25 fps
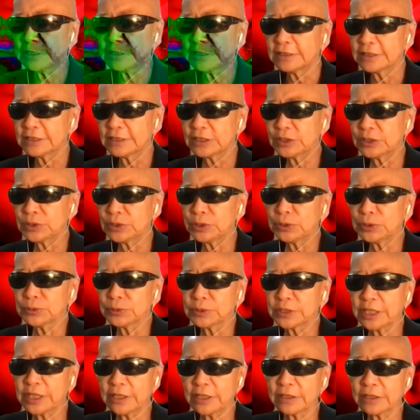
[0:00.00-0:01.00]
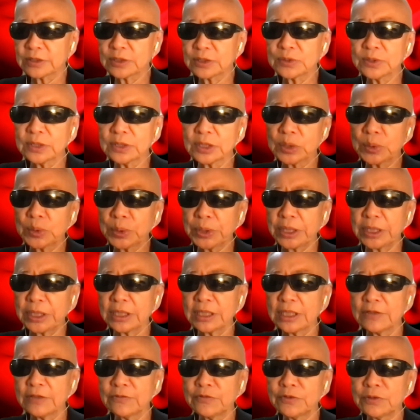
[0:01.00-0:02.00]
do you dare to
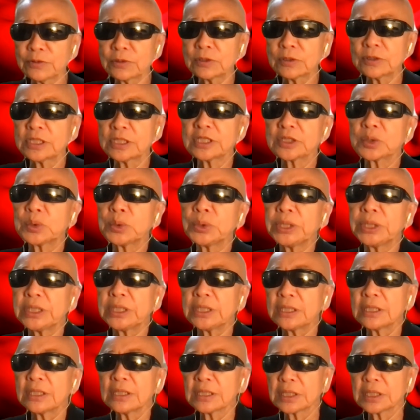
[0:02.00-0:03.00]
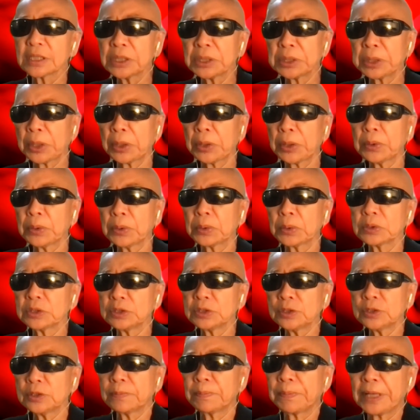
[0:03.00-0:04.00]
agree? If you don't agree,
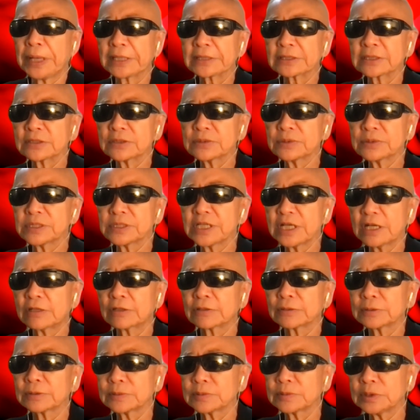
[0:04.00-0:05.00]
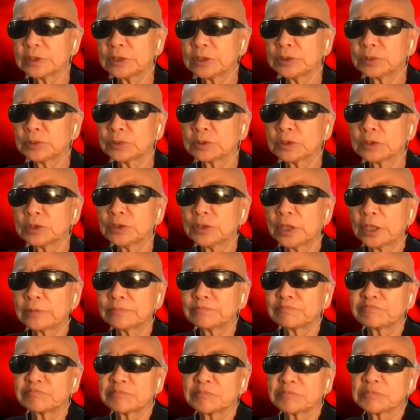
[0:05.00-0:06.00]
you are back to zero. You
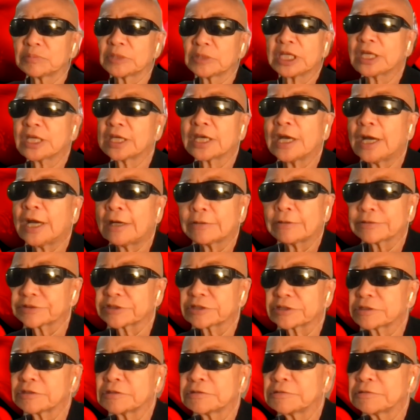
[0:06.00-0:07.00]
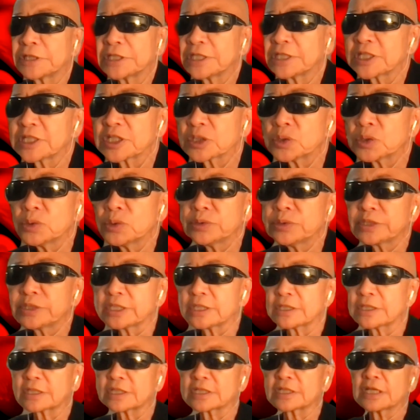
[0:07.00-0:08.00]
are kicked out, you are
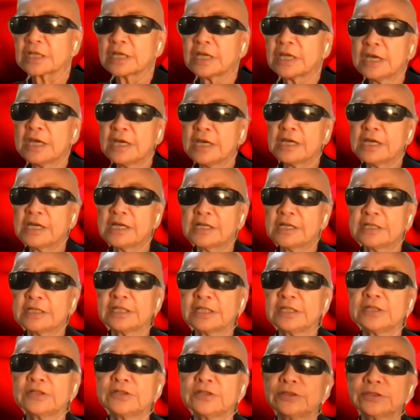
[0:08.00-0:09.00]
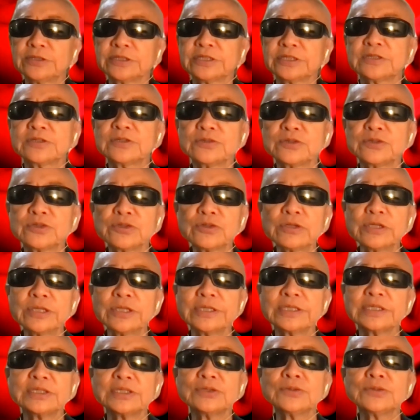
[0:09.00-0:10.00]
excluded. In order to
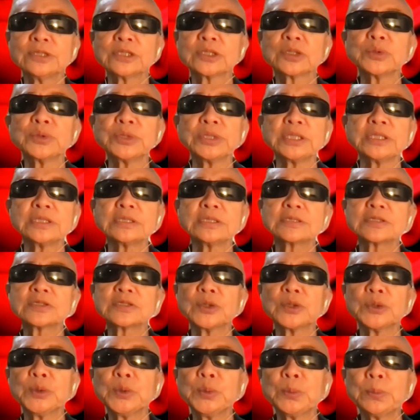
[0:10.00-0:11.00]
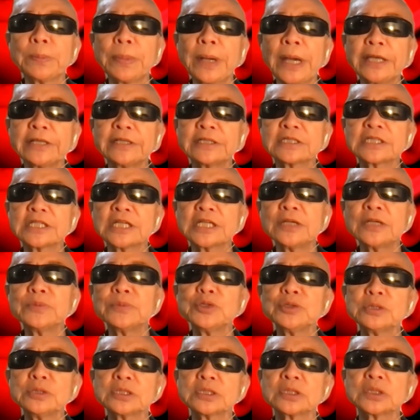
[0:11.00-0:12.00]
join, you agree. So by the time
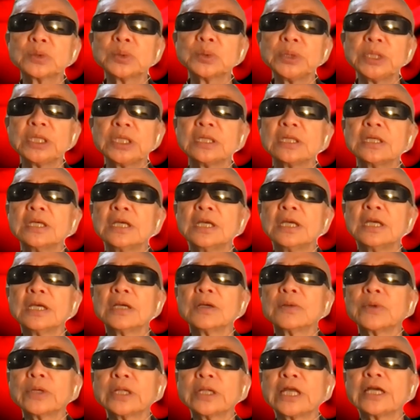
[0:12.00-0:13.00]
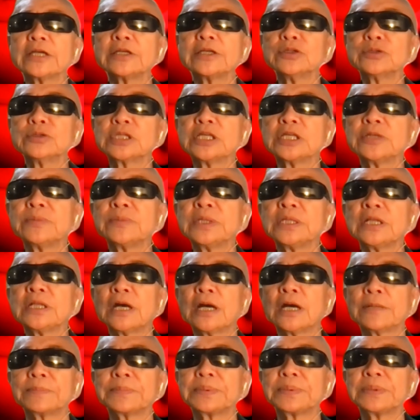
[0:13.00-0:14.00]
you agree, what are you giving
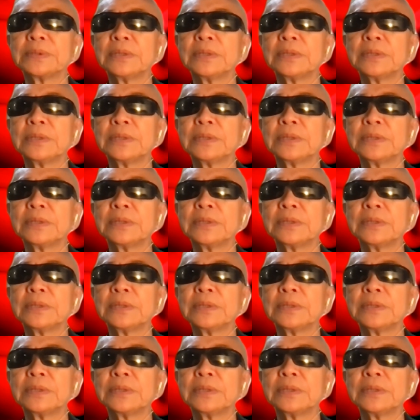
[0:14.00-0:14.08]
up,